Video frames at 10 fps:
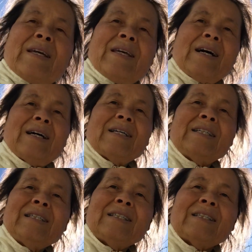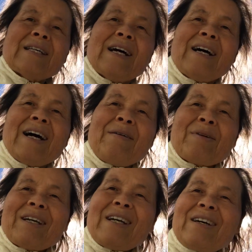Yeah, is I'm
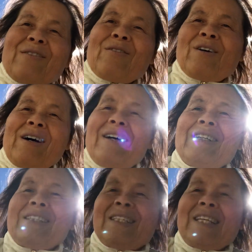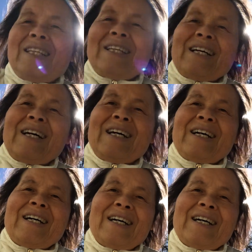gonna uh, sit, uh,